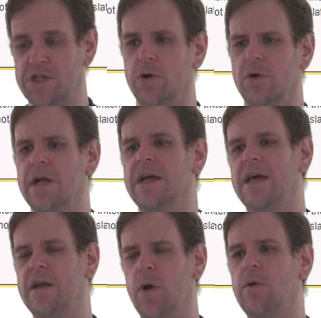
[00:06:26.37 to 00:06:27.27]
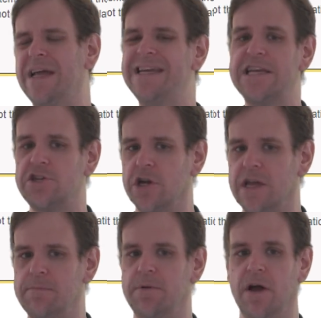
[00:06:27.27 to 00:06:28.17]
which it won't
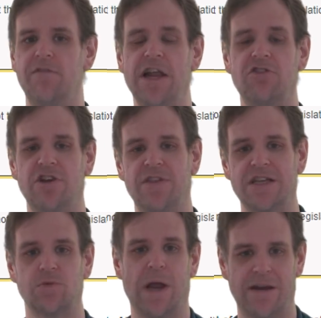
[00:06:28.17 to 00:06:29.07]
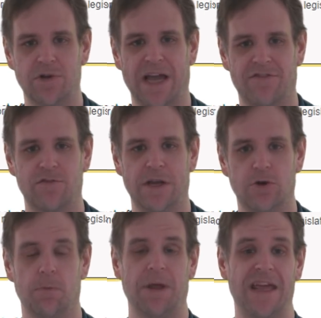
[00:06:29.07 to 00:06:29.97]
initially, but eventually that's where it would have to
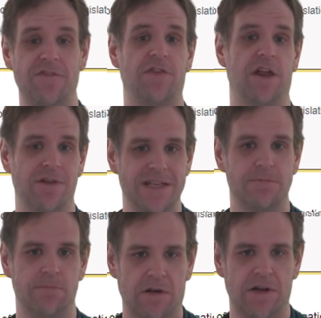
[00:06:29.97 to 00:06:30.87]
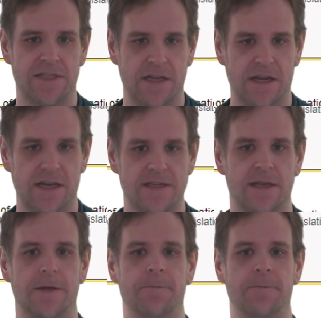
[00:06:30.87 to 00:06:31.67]
end up if there is merit in it